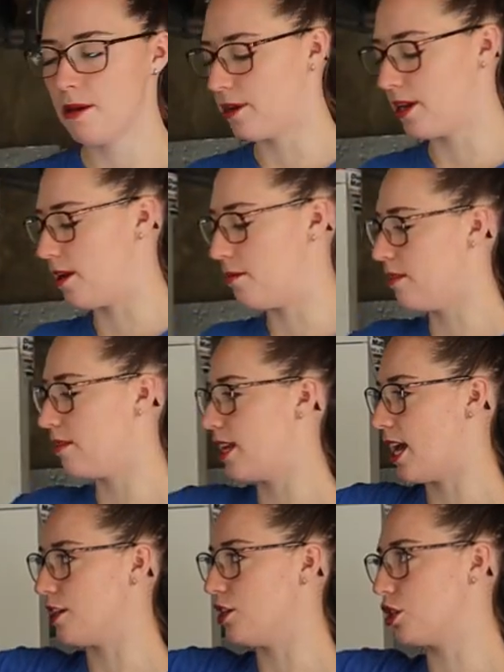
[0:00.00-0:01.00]
But
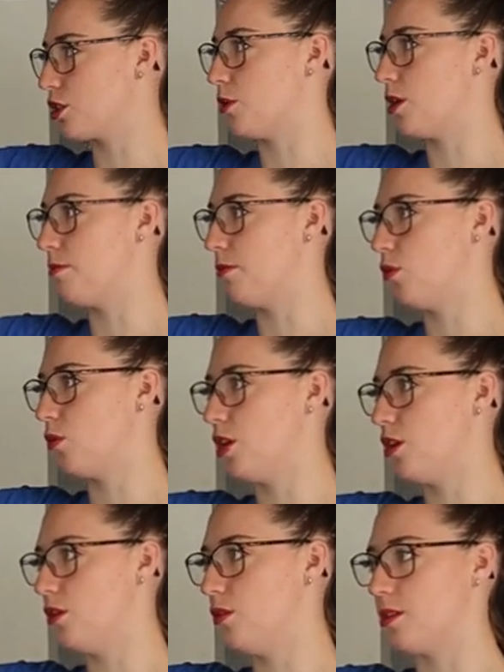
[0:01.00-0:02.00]
yeah, you just want to, before
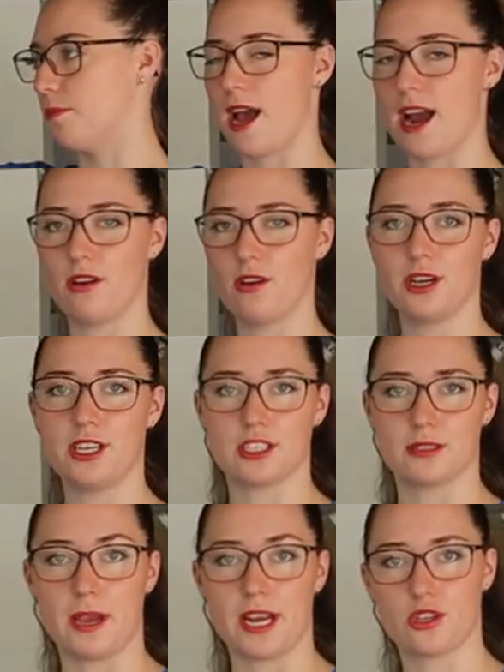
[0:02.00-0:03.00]
you use the Paraloid,
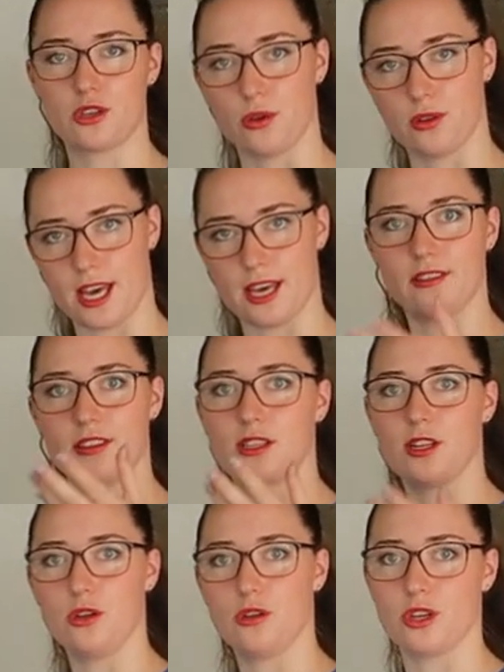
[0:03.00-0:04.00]
just make sure that the
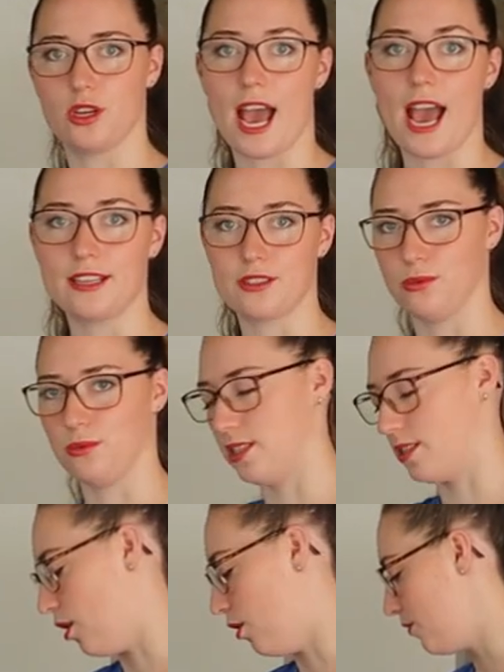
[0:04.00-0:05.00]
solution has all
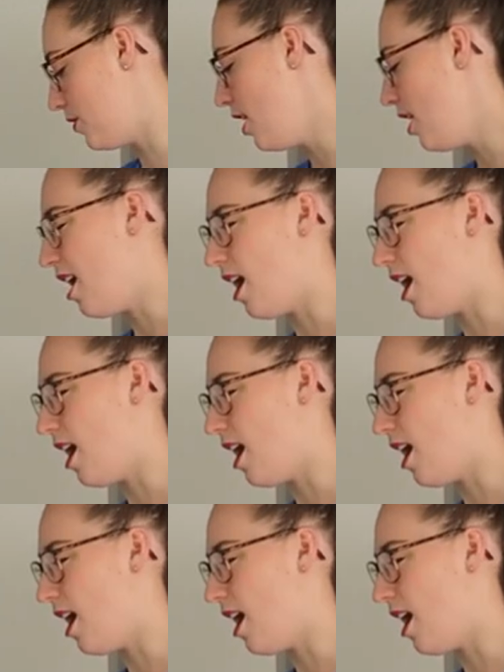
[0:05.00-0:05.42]
dissolved.